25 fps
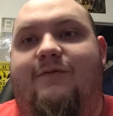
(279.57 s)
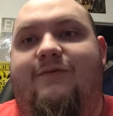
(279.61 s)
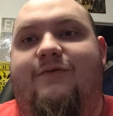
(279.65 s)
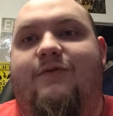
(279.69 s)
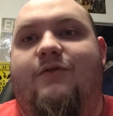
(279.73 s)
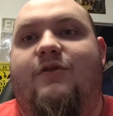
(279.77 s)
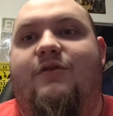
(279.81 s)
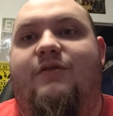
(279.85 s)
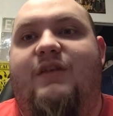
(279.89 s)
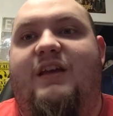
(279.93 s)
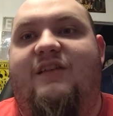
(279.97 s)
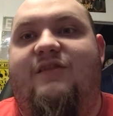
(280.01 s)

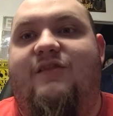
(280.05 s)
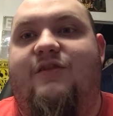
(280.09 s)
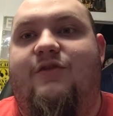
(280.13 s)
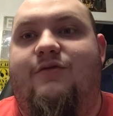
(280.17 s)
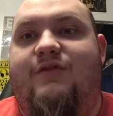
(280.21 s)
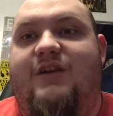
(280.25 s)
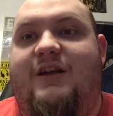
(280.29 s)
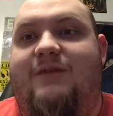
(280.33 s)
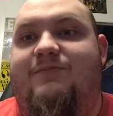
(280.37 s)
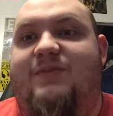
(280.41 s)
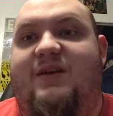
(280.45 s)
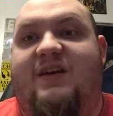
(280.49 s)
for these
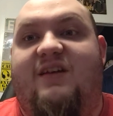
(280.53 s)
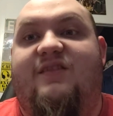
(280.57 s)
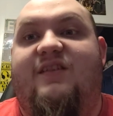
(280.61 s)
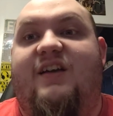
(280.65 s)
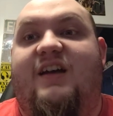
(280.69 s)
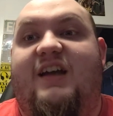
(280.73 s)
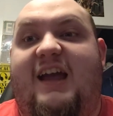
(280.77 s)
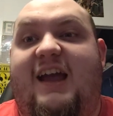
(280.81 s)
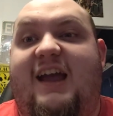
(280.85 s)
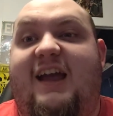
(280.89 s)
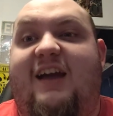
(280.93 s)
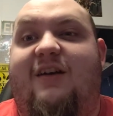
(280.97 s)
little nitpicks
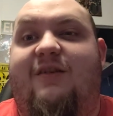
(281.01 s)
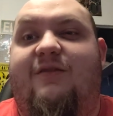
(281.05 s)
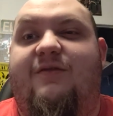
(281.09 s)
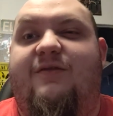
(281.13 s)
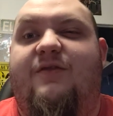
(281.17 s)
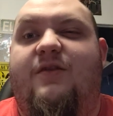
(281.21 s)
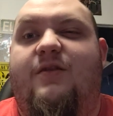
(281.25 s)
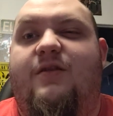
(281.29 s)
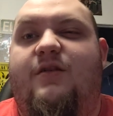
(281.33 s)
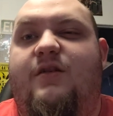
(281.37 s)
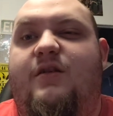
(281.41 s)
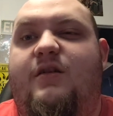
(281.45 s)
I
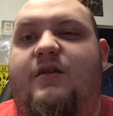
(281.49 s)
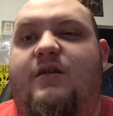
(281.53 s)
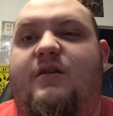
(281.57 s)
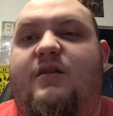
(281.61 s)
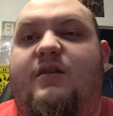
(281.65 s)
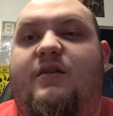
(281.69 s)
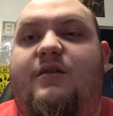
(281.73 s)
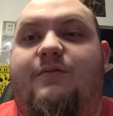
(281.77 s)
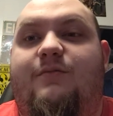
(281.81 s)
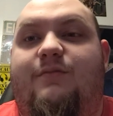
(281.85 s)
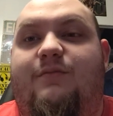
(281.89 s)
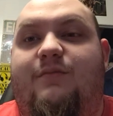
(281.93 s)
have,
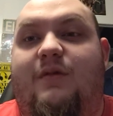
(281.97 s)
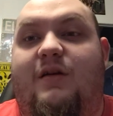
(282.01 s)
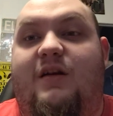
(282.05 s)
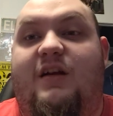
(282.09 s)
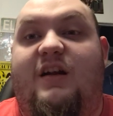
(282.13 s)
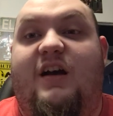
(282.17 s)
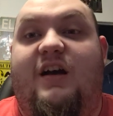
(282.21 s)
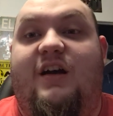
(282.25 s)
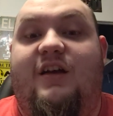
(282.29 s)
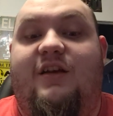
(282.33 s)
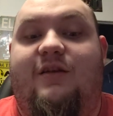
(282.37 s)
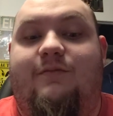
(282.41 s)

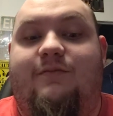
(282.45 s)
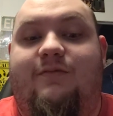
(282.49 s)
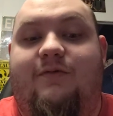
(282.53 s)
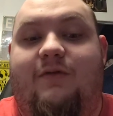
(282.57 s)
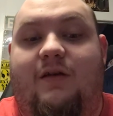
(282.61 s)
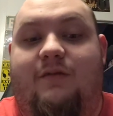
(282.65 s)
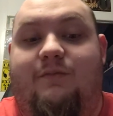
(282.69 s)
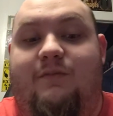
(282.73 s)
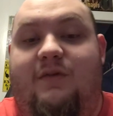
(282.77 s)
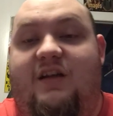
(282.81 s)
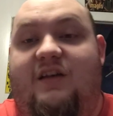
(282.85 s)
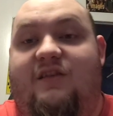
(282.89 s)
but
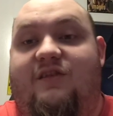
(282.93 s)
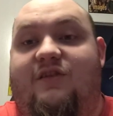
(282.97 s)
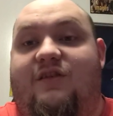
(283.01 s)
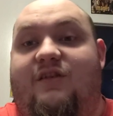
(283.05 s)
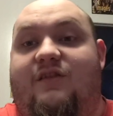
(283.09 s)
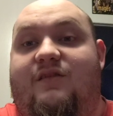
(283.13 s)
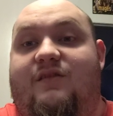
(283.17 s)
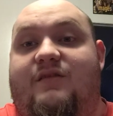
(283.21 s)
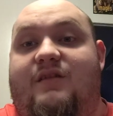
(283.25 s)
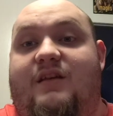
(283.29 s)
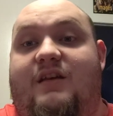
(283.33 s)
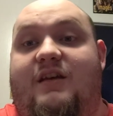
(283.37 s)
as you
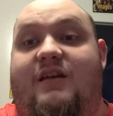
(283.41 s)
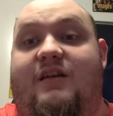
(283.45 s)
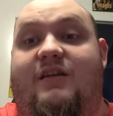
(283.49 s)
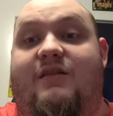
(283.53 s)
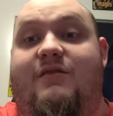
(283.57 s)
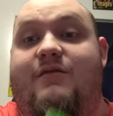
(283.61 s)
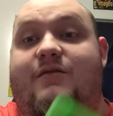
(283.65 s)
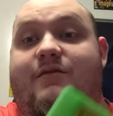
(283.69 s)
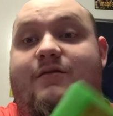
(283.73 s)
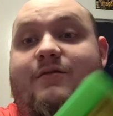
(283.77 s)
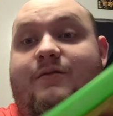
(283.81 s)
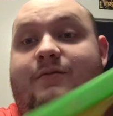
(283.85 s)
can
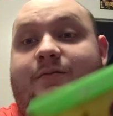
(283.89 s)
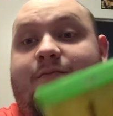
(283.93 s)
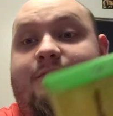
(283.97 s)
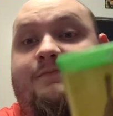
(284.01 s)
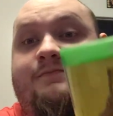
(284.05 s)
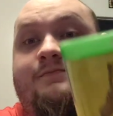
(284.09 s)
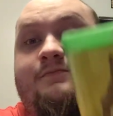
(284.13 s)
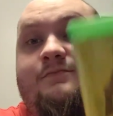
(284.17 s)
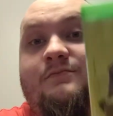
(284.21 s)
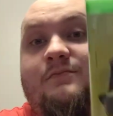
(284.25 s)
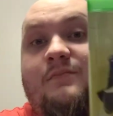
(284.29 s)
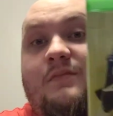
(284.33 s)
see,
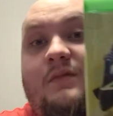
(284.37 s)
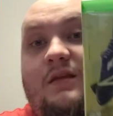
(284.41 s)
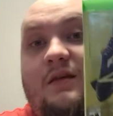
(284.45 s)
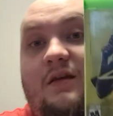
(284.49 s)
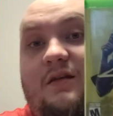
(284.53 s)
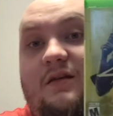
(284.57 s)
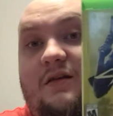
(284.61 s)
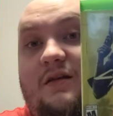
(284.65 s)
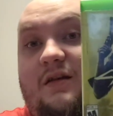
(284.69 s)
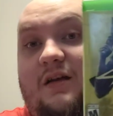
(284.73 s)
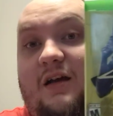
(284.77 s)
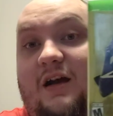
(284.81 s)

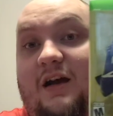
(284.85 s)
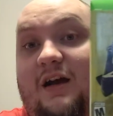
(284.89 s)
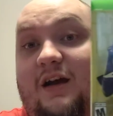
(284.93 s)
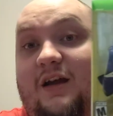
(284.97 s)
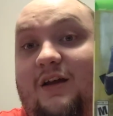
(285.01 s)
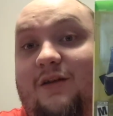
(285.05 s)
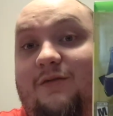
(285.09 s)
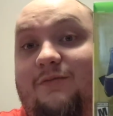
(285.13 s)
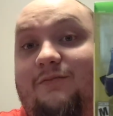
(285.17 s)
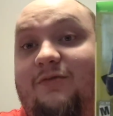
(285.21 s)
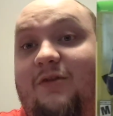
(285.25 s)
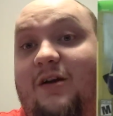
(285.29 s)

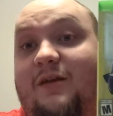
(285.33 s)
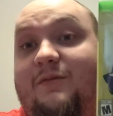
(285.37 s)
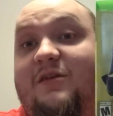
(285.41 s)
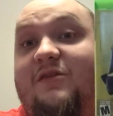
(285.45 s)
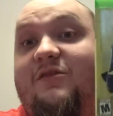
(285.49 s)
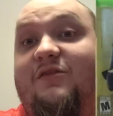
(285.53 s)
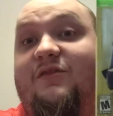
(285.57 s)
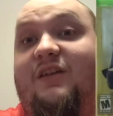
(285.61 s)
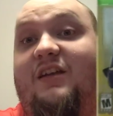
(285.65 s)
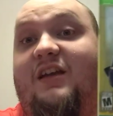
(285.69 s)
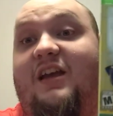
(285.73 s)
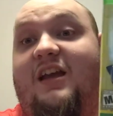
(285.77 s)
I am
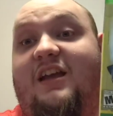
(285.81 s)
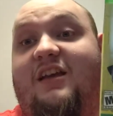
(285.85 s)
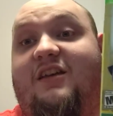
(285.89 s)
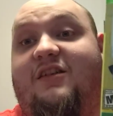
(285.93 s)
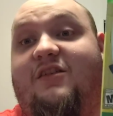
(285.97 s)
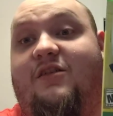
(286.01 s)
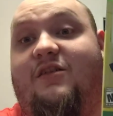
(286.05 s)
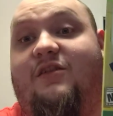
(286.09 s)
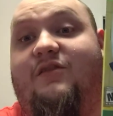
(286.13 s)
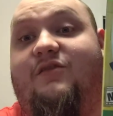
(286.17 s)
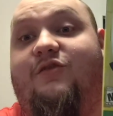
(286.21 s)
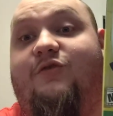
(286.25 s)
primarily a
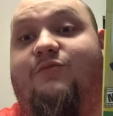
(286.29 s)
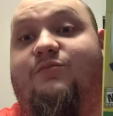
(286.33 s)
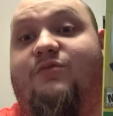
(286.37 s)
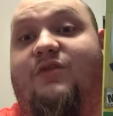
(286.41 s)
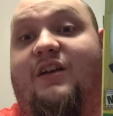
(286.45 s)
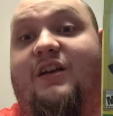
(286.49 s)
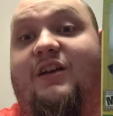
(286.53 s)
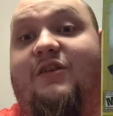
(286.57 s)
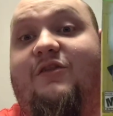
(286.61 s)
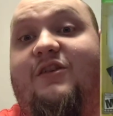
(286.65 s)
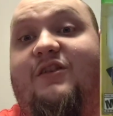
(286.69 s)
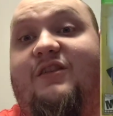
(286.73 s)
console
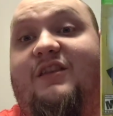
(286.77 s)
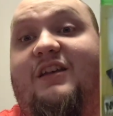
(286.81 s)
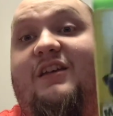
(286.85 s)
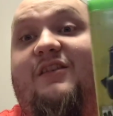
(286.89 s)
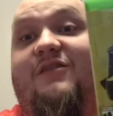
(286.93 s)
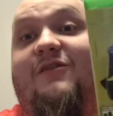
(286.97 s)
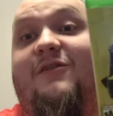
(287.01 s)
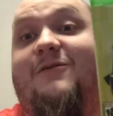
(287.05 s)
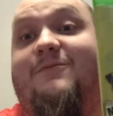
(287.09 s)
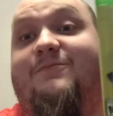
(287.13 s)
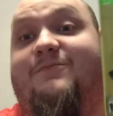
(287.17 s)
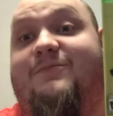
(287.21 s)
player, and
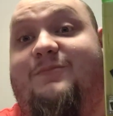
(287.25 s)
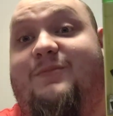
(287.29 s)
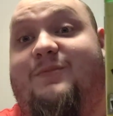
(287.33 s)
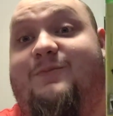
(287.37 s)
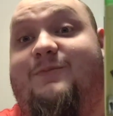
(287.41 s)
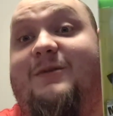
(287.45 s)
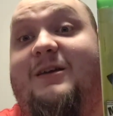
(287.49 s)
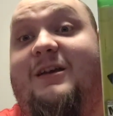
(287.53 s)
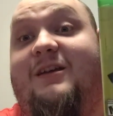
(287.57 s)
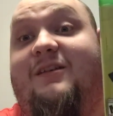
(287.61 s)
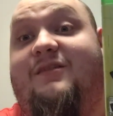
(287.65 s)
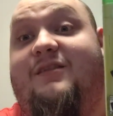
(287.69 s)
these are
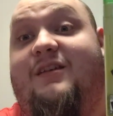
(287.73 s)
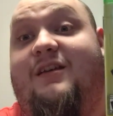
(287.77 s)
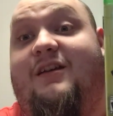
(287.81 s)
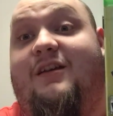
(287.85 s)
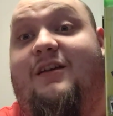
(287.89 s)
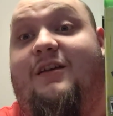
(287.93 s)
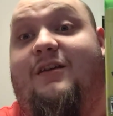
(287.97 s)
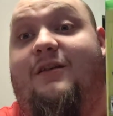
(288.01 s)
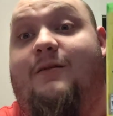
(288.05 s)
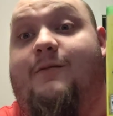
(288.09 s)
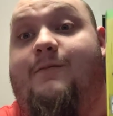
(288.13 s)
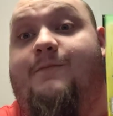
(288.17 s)

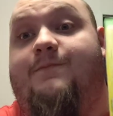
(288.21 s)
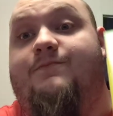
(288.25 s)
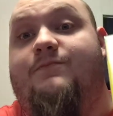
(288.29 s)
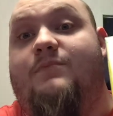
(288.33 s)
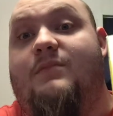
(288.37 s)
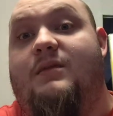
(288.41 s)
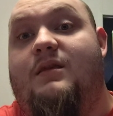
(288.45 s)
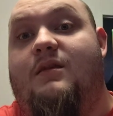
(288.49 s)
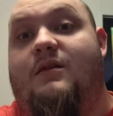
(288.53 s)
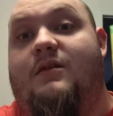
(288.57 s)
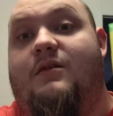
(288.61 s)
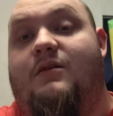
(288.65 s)
PC
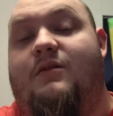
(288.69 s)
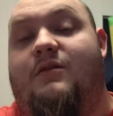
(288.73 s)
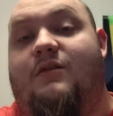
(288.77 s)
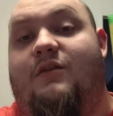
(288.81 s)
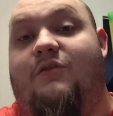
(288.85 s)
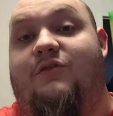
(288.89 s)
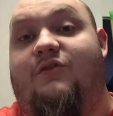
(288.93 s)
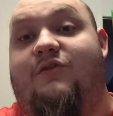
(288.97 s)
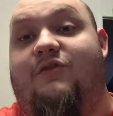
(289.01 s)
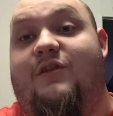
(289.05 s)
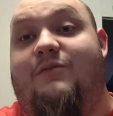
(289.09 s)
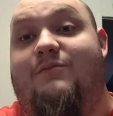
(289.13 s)

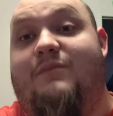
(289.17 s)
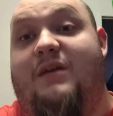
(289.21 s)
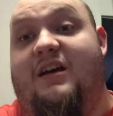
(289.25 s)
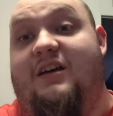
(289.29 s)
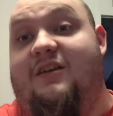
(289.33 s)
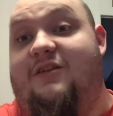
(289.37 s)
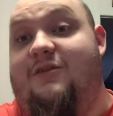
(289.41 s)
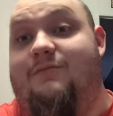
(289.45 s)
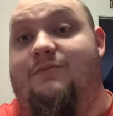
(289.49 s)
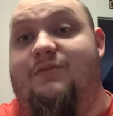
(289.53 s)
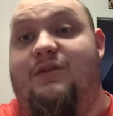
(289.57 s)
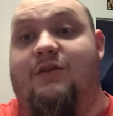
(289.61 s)
users, and
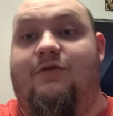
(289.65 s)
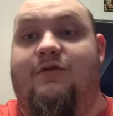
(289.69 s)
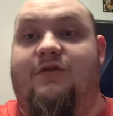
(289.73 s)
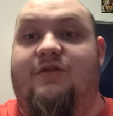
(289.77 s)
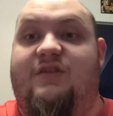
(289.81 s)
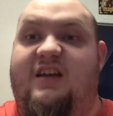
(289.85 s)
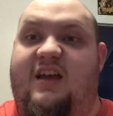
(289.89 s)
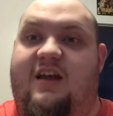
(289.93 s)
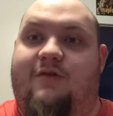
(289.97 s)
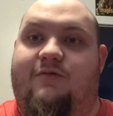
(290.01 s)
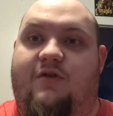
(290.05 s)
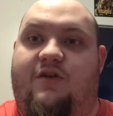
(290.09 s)
my computer
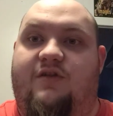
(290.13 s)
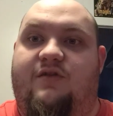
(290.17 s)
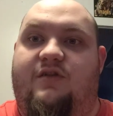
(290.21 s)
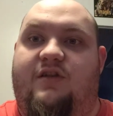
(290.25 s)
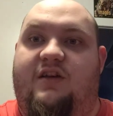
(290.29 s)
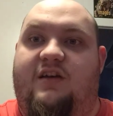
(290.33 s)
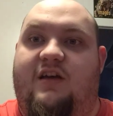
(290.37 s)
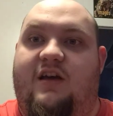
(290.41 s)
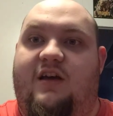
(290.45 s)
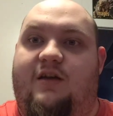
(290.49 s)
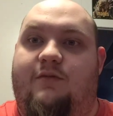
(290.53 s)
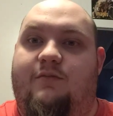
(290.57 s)
can't run
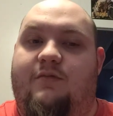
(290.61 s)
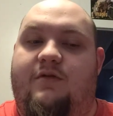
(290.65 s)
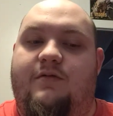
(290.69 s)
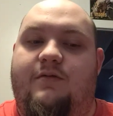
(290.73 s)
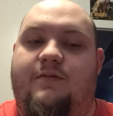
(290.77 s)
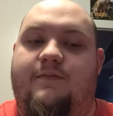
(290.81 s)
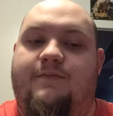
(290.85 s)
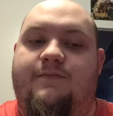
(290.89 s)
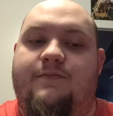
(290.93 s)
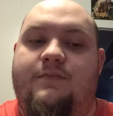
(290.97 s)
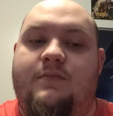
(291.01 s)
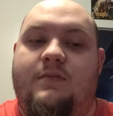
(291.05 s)
the game.
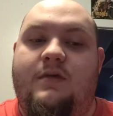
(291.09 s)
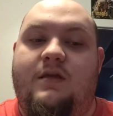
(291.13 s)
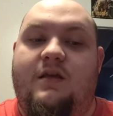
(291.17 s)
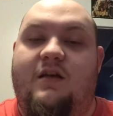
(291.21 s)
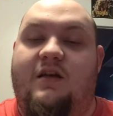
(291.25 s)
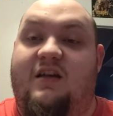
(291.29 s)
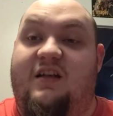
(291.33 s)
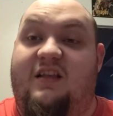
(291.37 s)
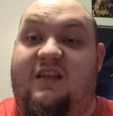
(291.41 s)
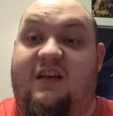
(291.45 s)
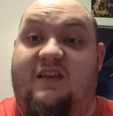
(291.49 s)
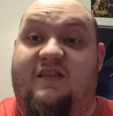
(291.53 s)

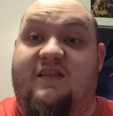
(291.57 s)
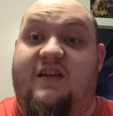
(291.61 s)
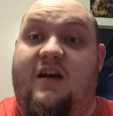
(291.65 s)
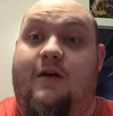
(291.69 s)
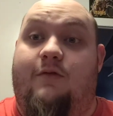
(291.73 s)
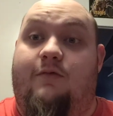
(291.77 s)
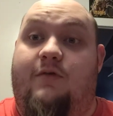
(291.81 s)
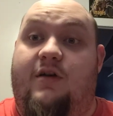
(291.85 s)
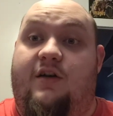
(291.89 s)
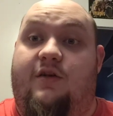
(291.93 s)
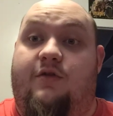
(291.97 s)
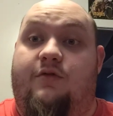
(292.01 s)
At least
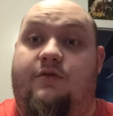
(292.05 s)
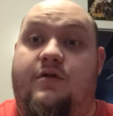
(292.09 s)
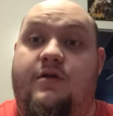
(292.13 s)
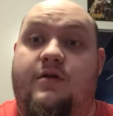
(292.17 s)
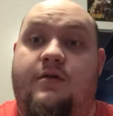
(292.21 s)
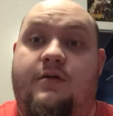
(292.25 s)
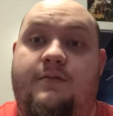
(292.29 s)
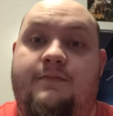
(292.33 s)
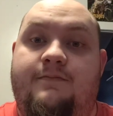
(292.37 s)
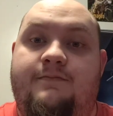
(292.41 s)
not well.